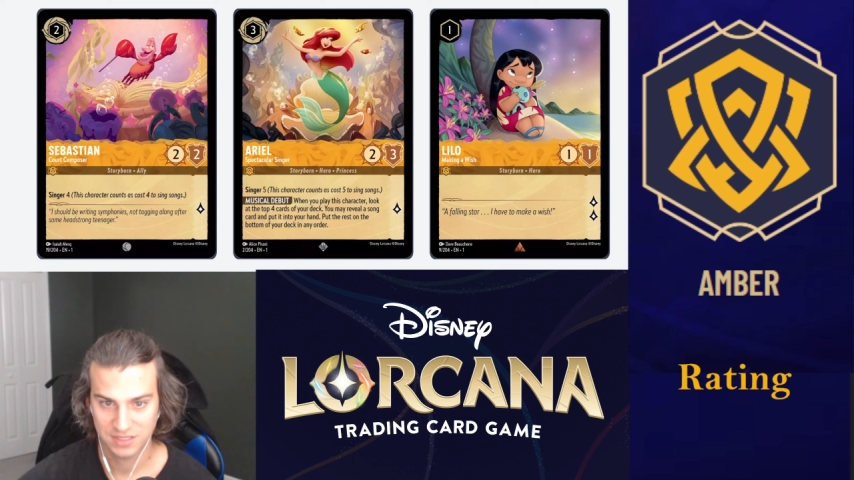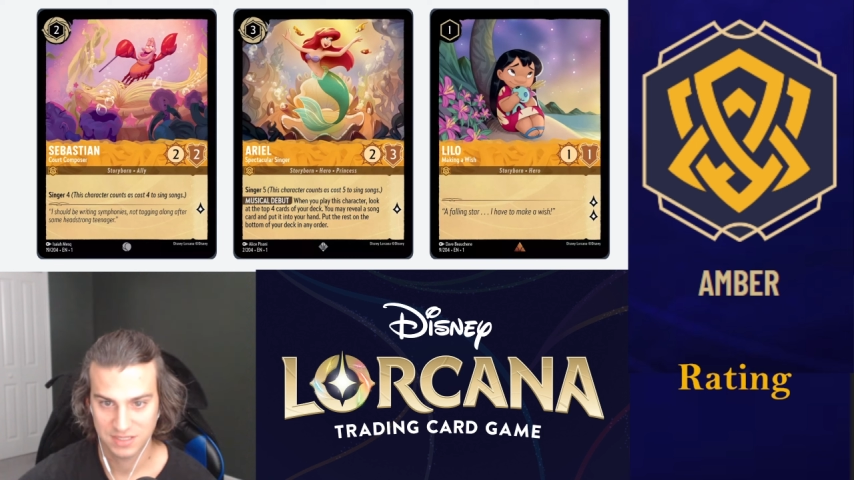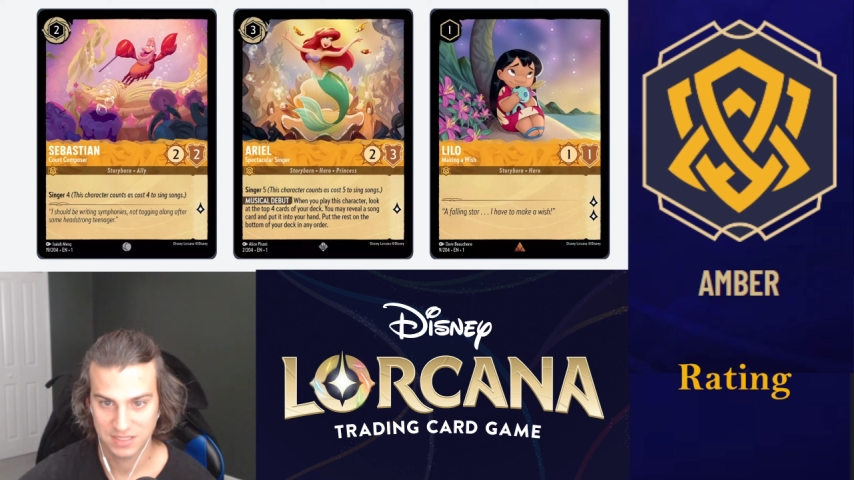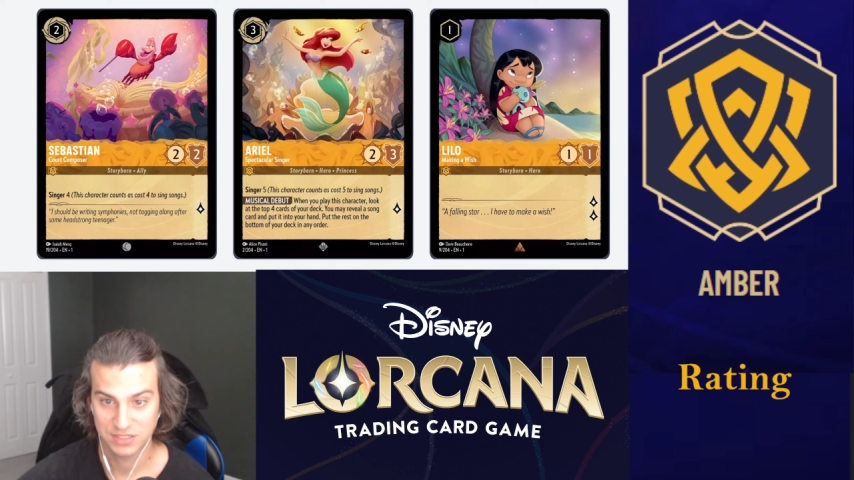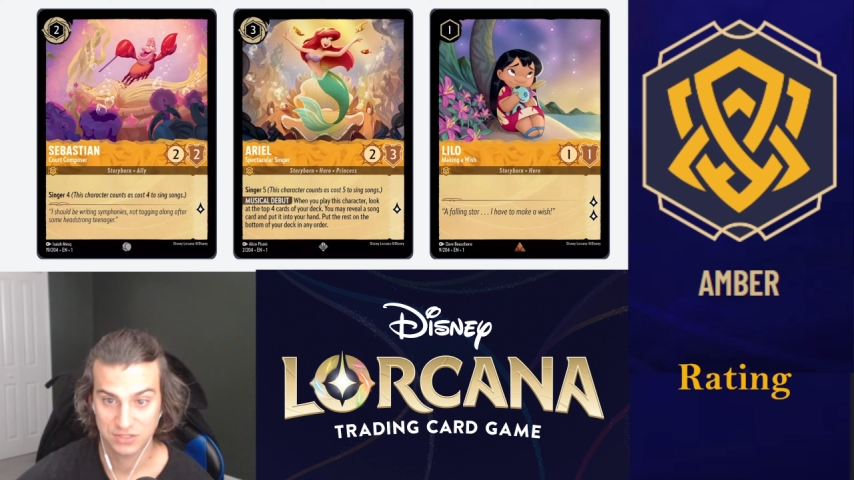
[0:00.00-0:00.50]

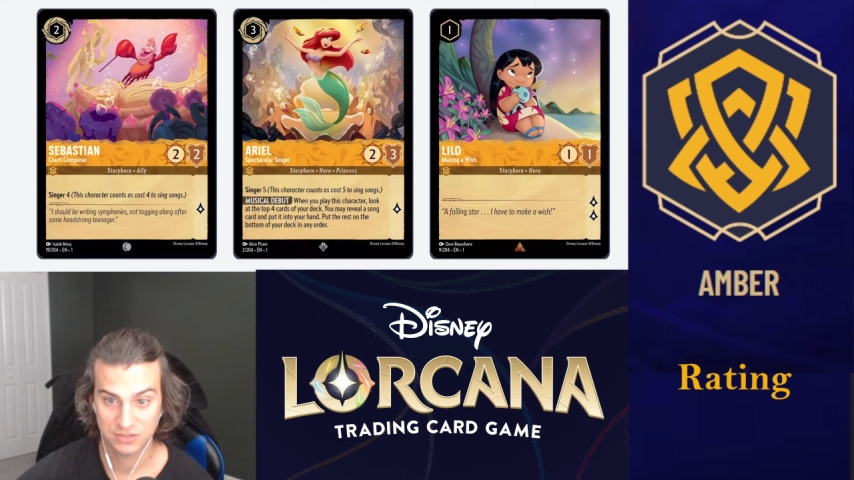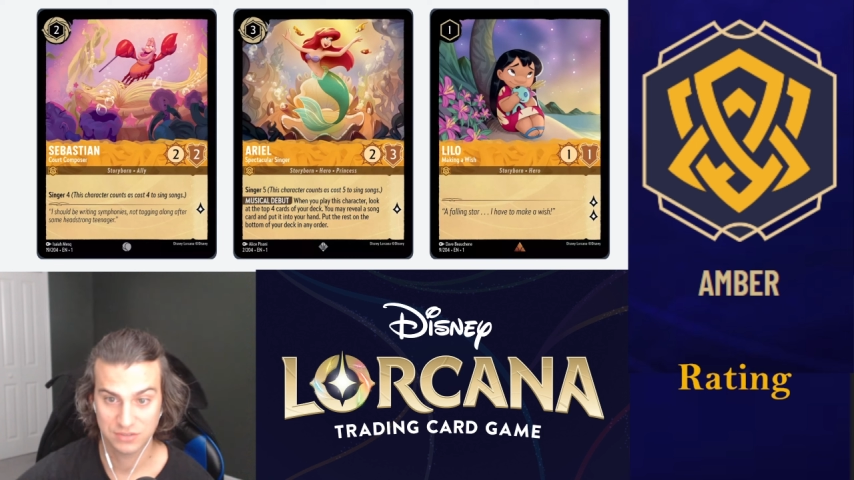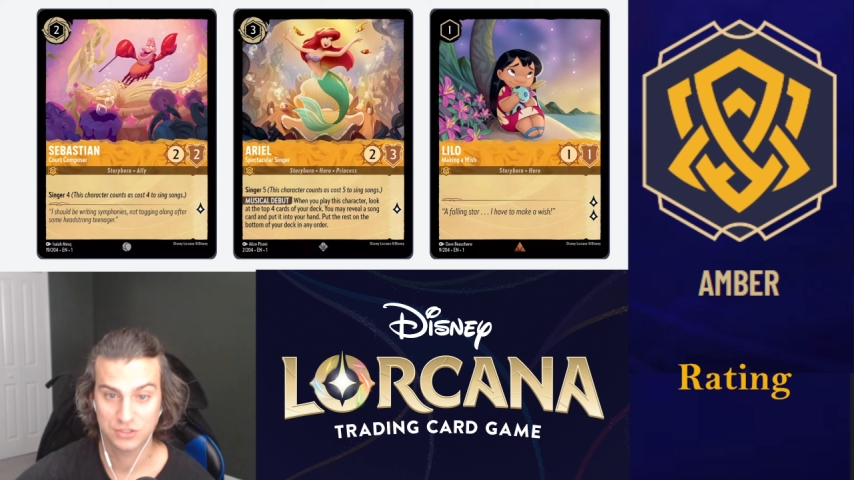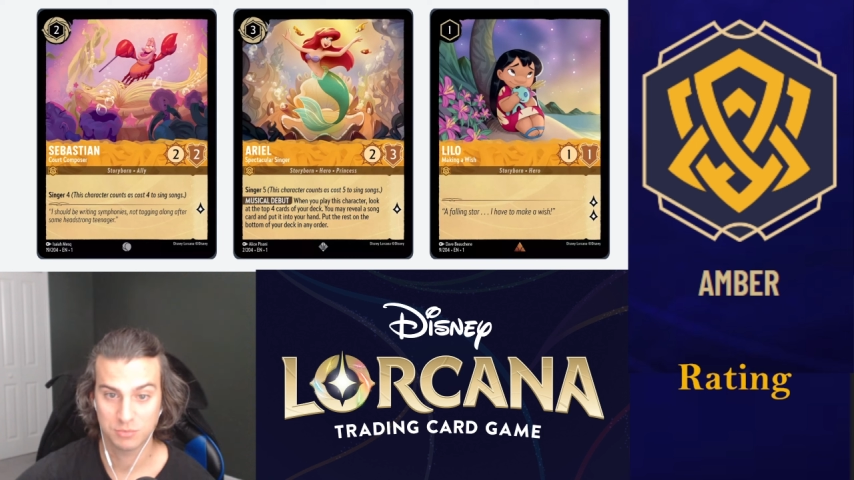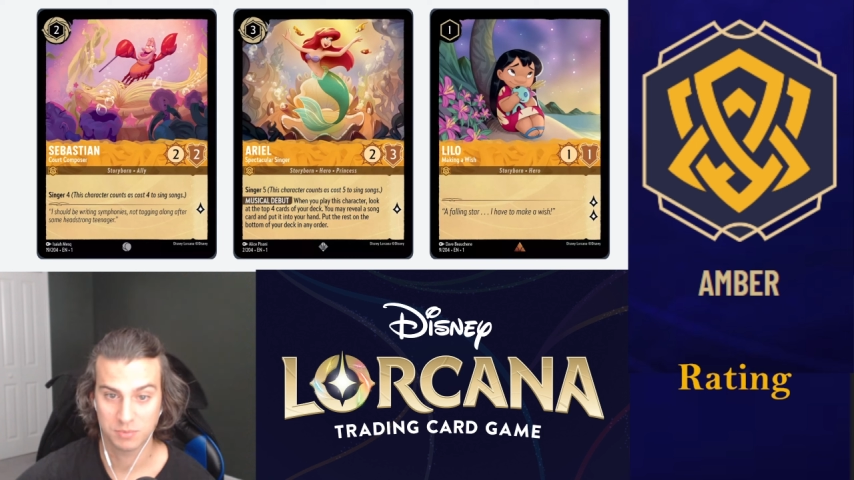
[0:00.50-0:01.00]
is
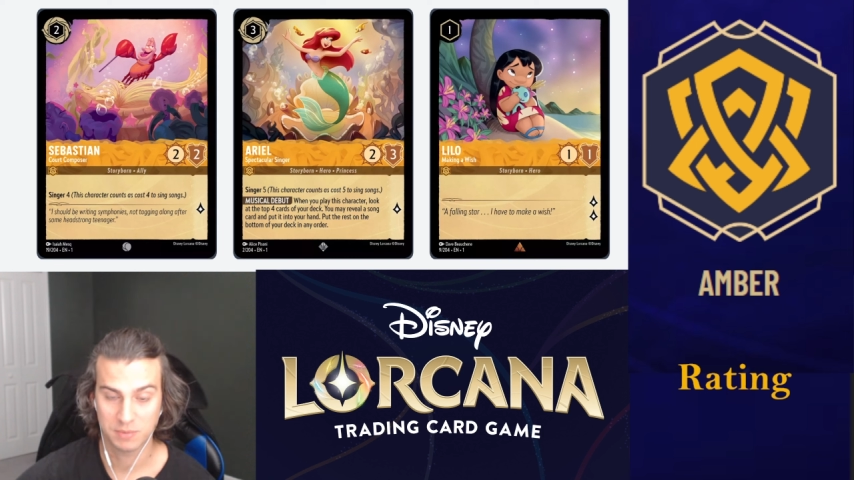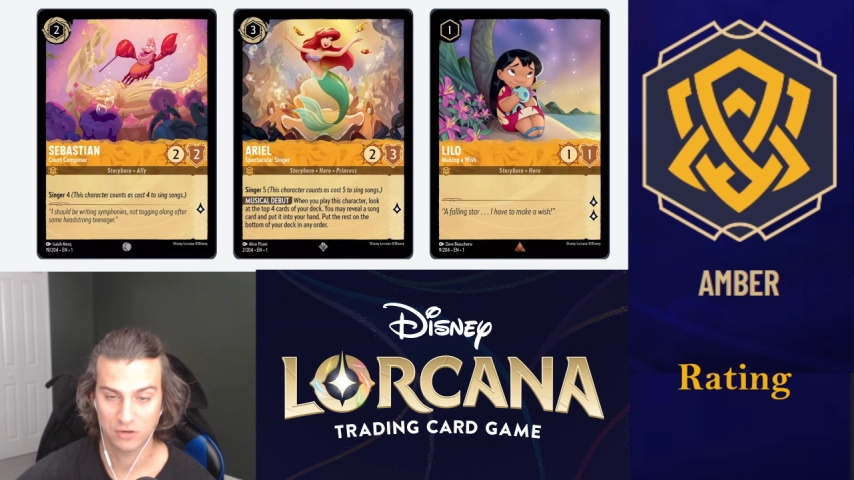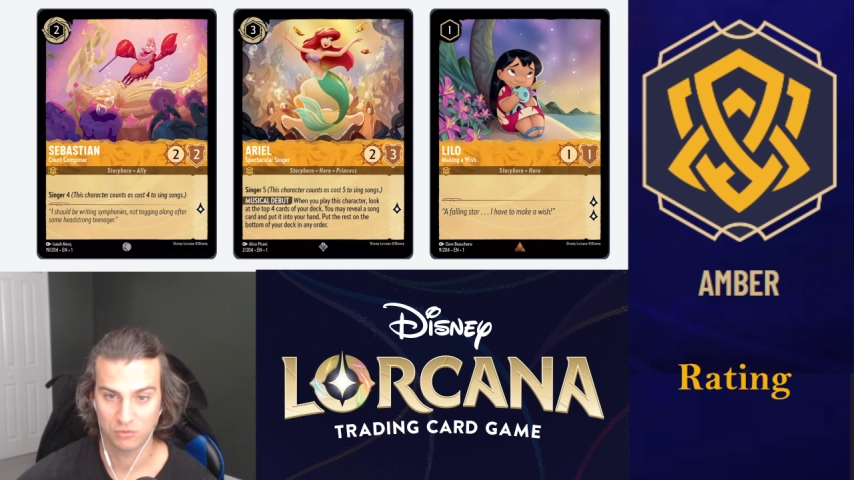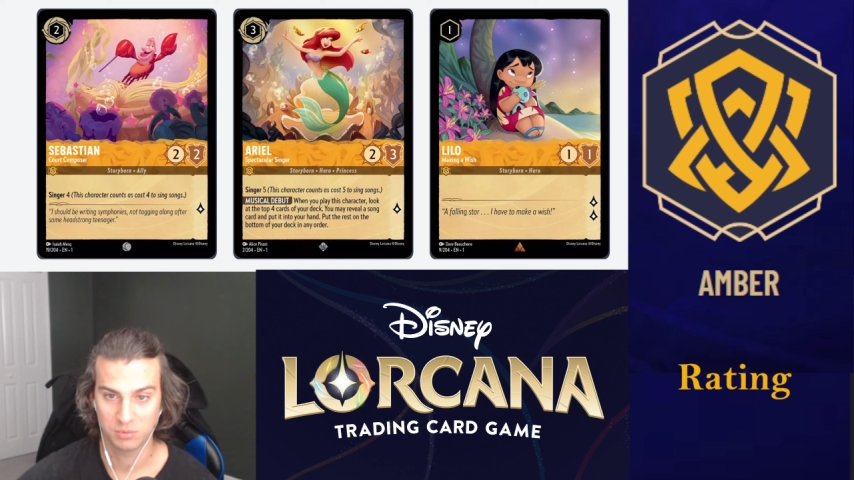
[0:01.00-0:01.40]
super powerful,